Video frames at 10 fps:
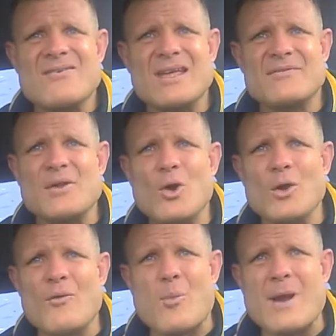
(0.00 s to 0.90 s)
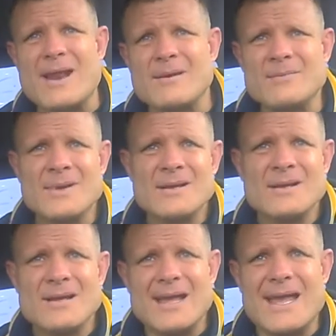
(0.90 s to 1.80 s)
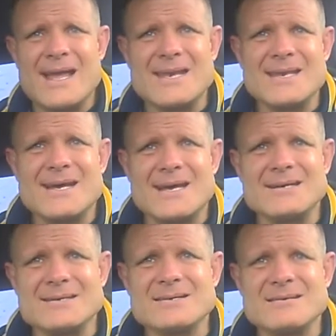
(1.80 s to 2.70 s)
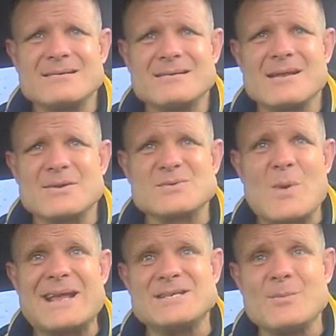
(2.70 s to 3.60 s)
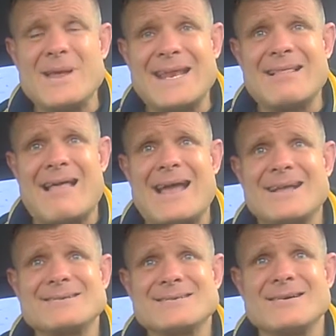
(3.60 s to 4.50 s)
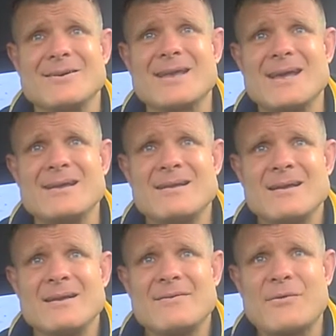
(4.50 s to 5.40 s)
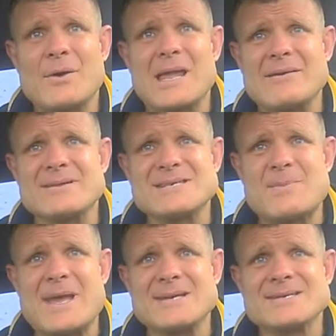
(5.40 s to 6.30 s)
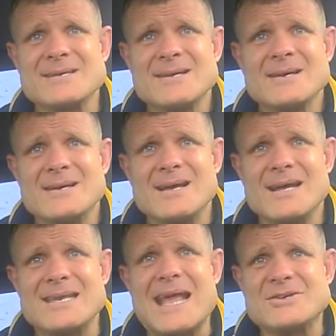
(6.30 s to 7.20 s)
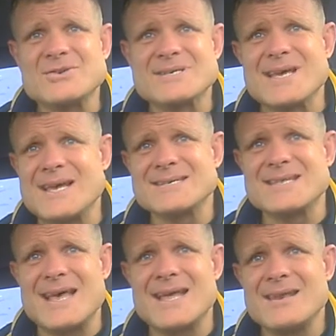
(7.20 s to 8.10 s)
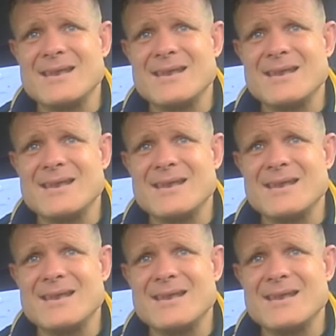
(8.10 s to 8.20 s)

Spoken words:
if you overbred them and there was way too many lions, okay, for a given space, nature says that